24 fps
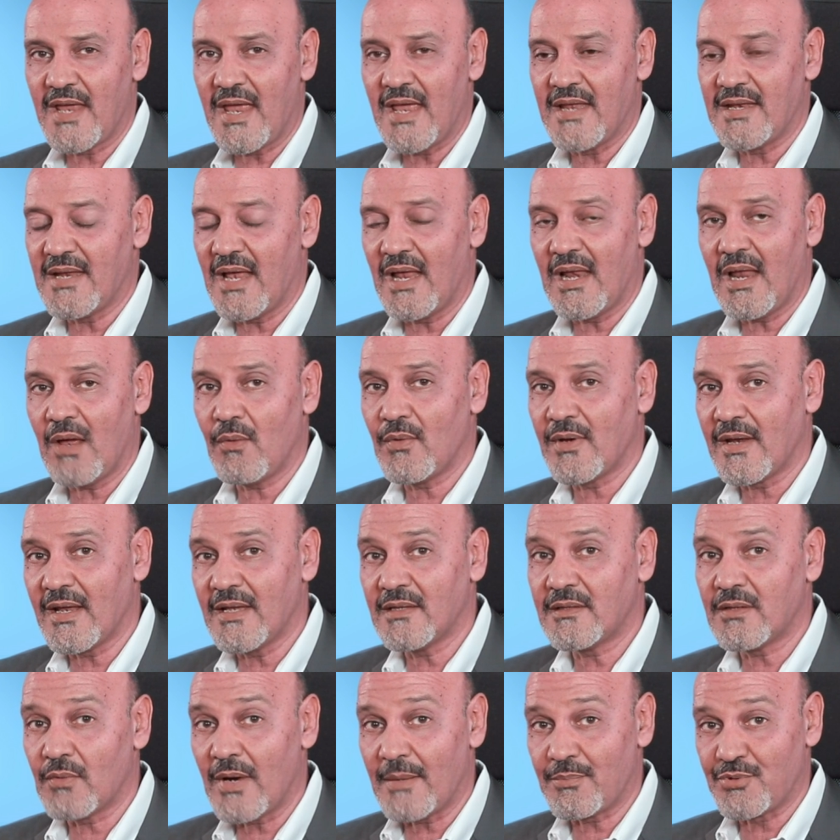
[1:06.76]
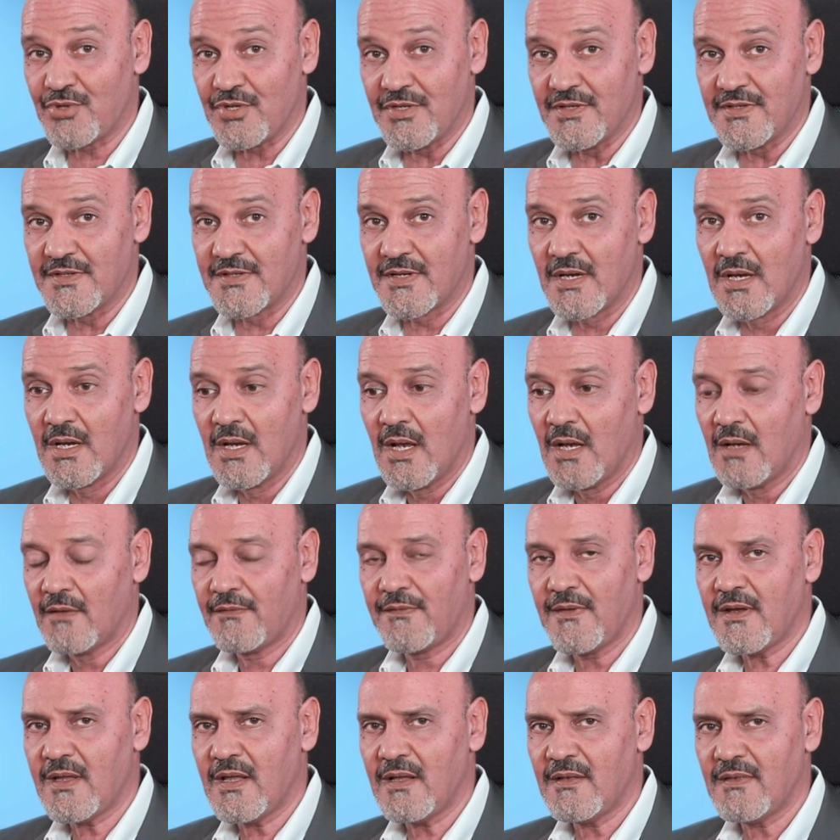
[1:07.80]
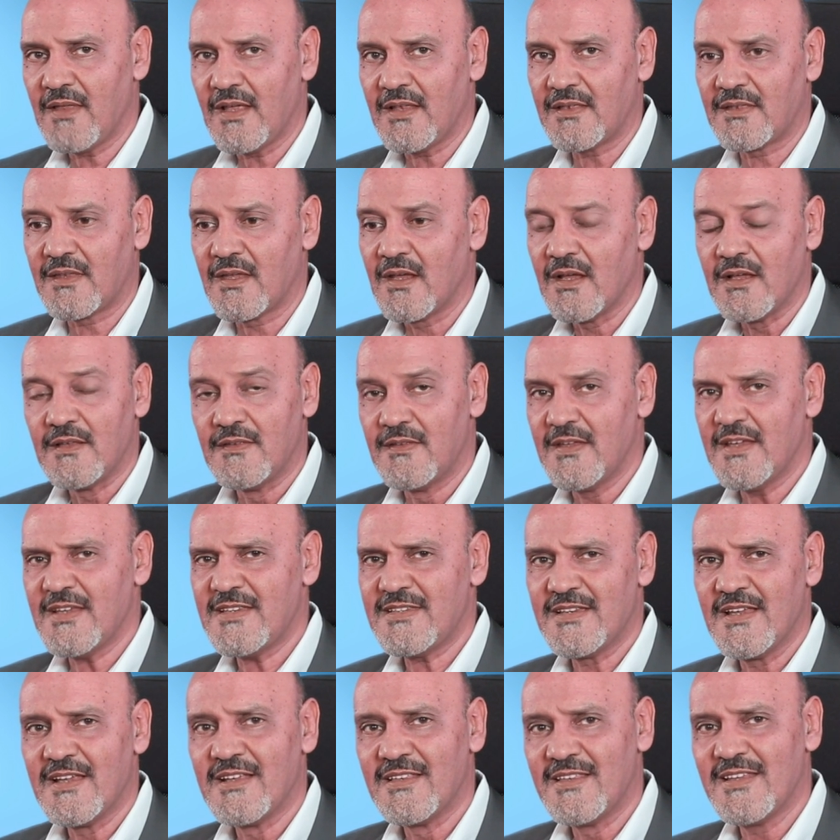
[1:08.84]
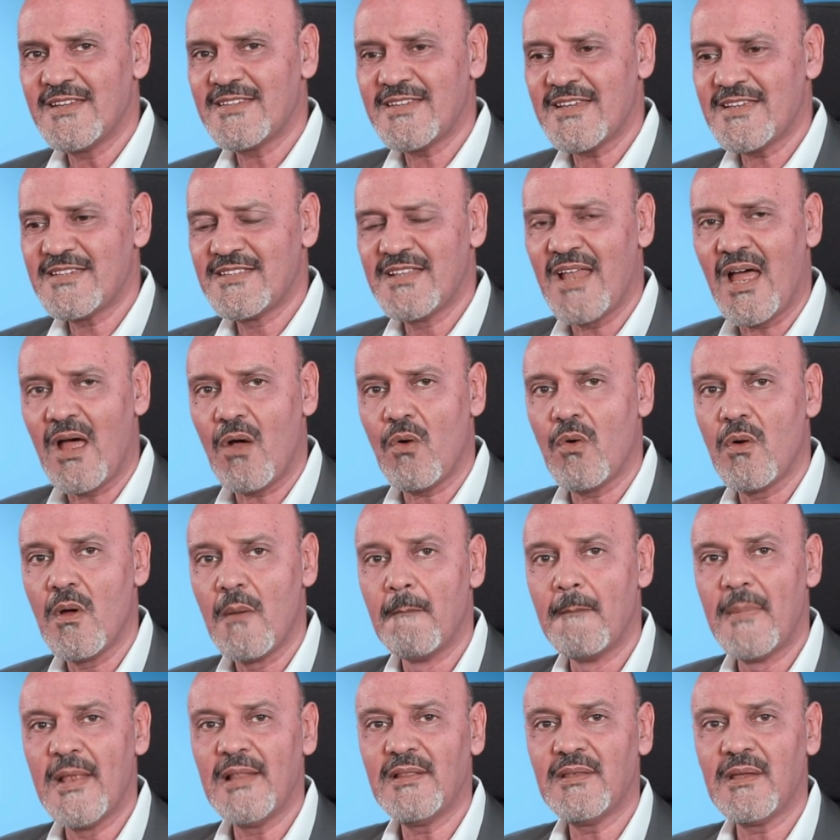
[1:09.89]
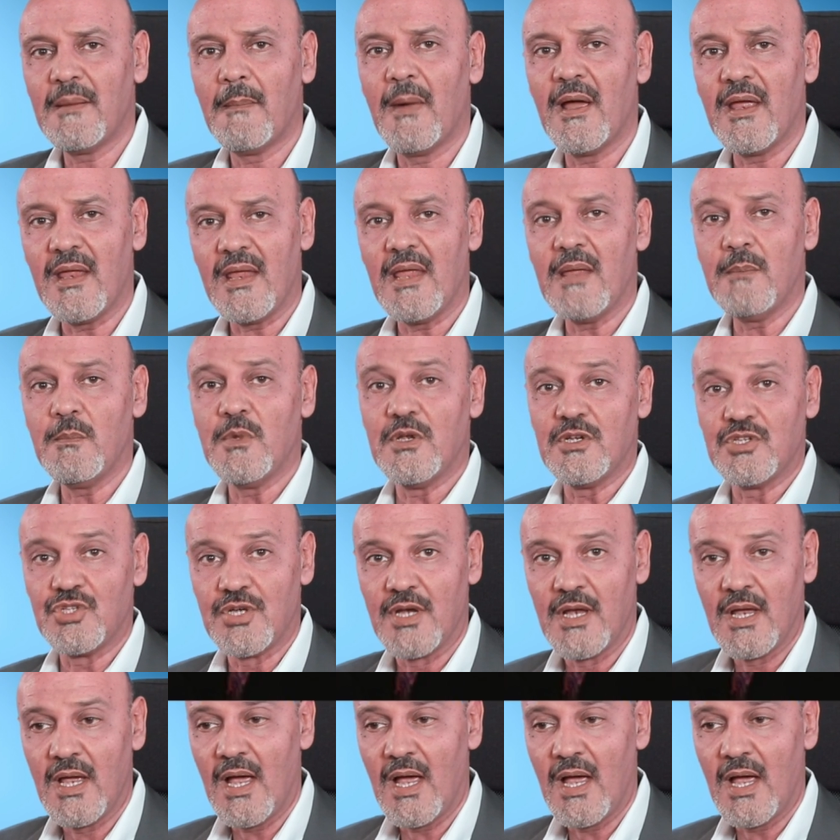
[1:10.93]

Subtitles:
and allowing interruptions, thinking that this is now building my image.